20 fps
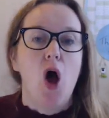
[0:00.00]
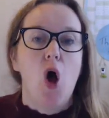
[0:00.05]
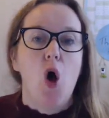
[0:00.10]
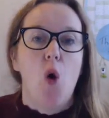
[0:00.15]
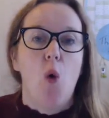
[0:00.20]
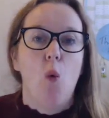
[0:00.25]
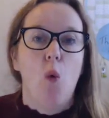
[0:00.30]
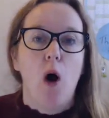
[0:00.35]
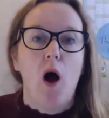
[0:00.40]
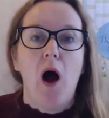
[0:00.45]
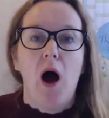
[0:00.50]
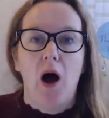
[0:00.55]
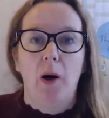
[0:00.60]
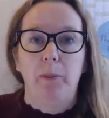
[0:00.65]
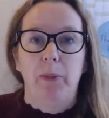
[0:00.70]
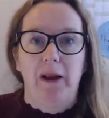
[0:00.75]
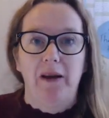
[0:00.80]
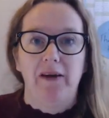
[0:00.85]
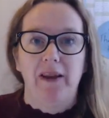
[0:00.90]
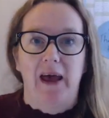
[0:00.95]
What are
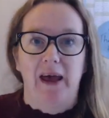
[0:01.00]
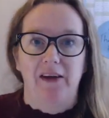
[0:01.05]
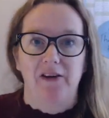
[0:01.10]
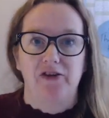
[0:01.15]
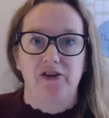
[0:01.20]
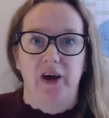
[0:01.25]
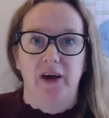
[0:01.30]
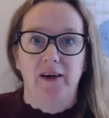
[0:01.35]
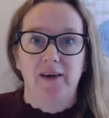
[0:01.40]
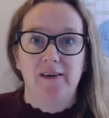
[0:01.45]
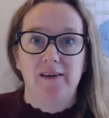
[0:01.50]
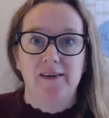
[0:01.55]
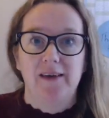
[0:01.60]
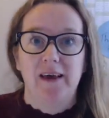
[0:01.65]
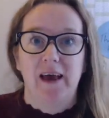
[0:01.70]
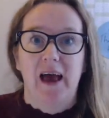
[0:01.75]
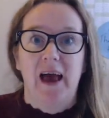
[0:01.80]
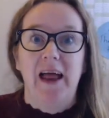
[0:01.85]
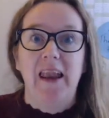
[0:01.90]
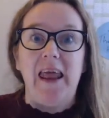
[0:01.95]
banned hashtags,
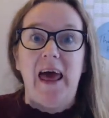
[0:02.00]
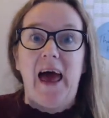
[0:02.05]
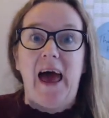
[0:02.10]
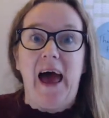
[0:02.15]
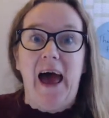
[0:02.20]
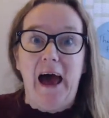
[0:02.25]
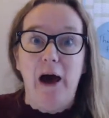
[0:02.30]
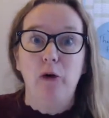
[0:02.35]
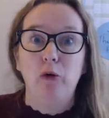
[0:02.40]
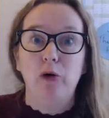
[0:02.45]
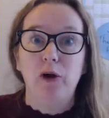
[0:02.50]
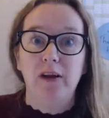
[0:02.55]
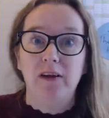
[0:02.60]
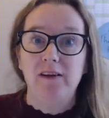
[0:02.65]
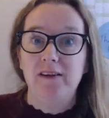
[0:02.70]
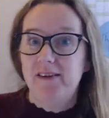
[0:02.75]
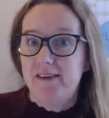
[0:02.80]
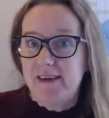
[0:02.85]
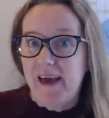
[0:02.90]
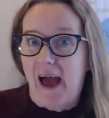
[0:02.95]
and how can
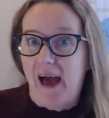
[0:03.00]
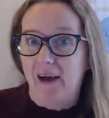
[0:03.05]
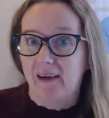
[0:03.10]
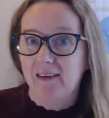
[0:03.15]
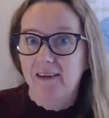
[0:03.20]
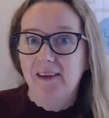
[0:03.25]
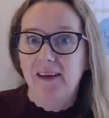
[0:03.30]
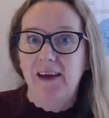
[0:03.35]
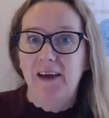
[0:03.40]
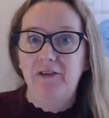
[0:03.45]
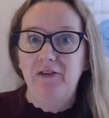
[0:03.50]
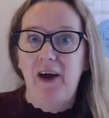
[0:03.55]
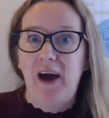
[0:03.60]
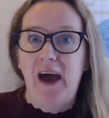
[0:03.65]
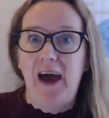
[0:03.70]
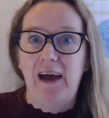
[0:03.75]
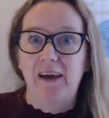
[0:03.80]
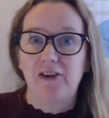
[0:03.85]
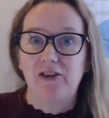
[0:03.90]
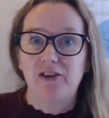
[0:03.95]
you tell if a
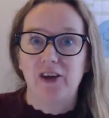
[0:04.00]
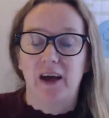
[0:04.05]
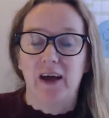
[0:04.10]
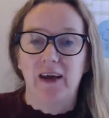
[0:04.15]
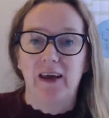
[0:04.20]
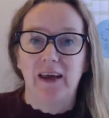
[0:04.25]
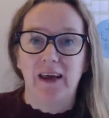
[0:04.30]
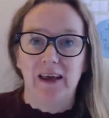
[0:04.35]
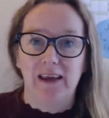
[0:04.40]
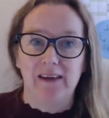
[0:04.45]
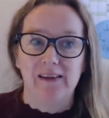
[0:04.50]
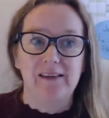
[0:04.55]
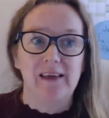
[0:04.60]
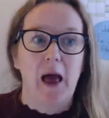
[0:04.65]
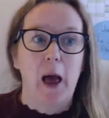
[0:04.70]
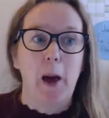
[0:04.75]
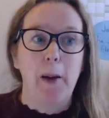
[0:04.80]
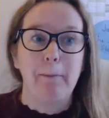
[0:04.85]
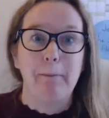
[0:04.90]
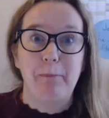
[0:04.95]
hashtag is
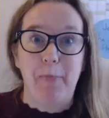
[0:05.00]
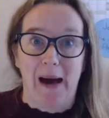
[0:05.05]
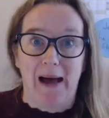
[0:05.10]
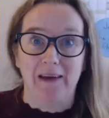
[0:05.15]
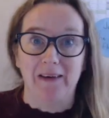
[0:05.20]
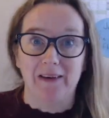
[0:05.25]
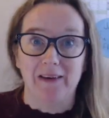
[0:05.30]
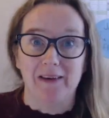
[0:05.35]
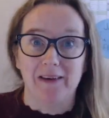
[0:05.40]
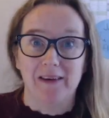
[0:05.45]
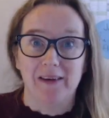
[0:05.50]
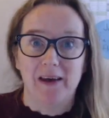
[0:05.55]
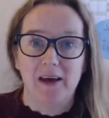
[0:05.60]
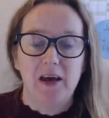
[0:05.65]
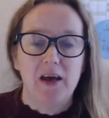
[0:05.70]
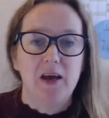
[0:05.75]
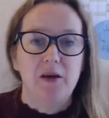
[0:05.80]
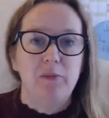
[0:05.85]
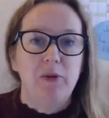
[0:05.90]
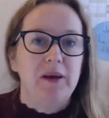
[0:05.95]
banned?
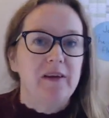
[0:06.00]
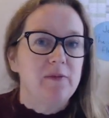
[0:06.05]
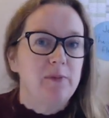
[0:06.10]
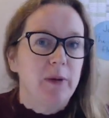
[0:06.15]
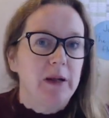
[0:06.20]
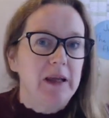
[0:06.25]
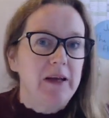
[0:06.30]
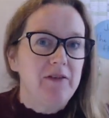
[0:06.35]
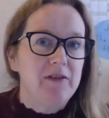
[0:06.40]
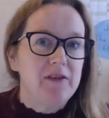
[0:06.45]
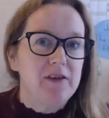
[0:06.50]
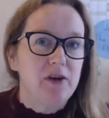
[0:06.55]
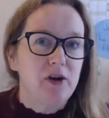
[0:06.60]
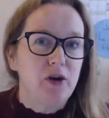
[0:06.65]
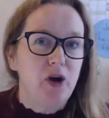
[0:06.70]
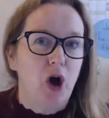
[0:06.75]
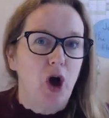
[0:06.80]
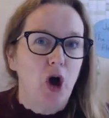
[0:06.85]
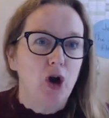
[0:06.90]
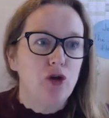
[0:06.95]
Because believe it or
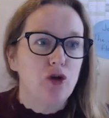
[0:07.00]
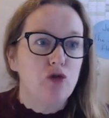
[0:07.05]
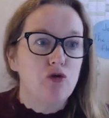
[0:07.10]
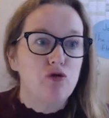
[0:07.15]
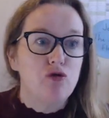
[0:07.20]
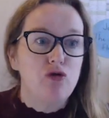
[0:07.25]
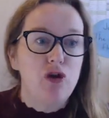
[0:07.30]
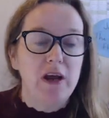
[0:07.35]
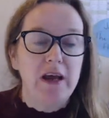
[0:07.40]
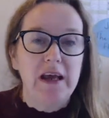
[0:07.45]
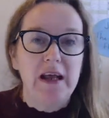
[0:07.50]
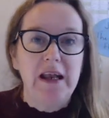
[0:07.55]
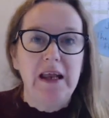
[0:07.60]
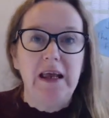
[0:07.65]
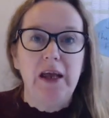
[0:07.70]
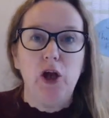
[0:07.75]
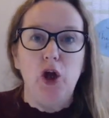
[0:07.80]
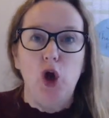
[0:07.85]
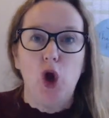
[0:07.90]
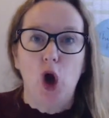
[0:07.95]
not,
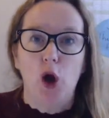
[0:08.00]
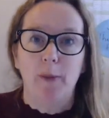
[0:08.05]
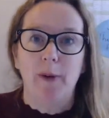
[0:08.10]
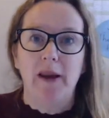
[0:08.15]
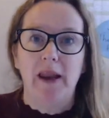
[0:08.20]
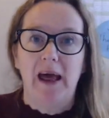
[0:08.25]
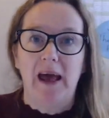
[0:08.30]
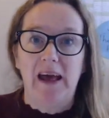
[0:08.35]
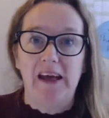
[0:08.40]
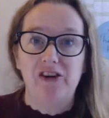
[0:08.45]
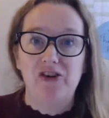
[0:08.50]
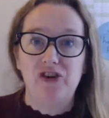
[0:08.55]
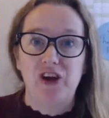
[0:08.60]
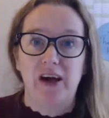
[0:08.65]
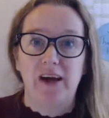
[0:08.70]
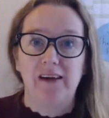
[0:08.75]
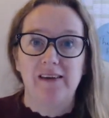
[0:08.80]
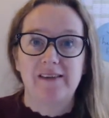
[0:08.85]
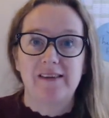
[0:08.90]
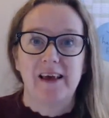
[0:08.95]
really common
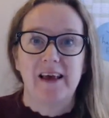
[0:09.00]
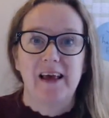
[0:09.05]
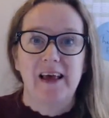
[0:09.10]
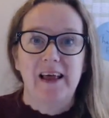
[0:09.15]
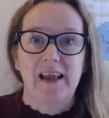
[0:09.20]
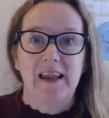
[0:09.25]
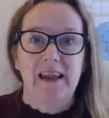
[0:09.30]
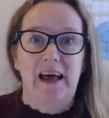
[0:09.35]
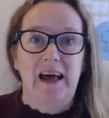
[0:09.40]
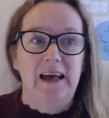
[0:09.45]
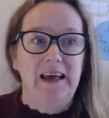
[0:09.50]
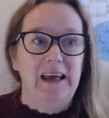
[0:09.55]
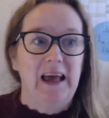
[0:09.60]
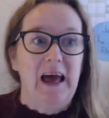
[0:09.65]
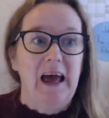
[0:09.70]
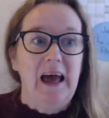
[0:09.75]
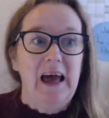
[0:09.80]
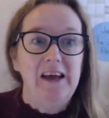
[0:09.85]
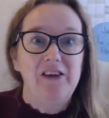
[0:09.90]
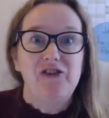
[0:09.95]
hashtags like
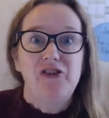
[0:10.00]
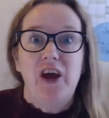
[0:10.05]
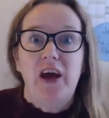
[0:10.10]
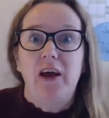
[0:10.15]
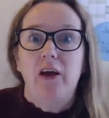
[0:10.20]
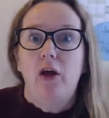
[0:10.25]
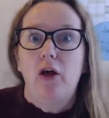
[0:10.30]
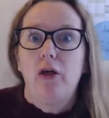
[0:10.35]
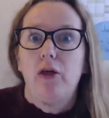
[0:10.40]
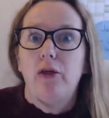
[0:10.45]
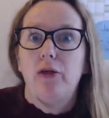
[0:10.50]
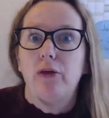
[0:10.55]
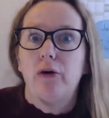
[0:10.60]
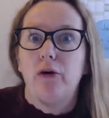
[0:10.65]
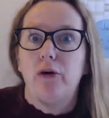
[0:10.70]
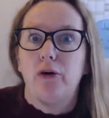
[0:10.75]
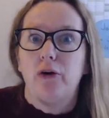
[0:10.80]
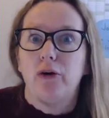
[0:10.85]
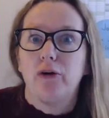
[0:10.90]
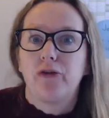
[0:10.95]
hashtag
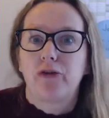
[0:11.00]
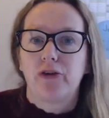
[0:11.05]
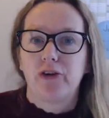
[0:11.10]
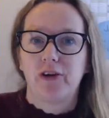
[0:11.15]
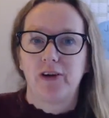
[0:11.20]
thought